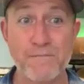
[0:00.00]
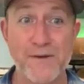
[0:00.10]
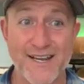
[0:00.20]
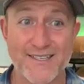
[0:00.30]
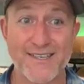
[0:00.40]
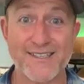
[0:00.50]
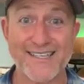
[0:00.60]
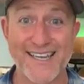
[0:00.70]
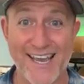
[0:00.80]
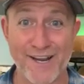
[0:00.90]
to
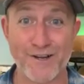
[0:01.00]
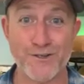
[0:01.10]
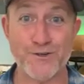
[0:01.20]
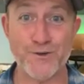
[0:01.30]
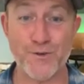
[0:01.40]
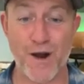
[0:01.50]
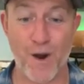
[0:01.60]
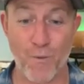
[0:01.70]
basically get you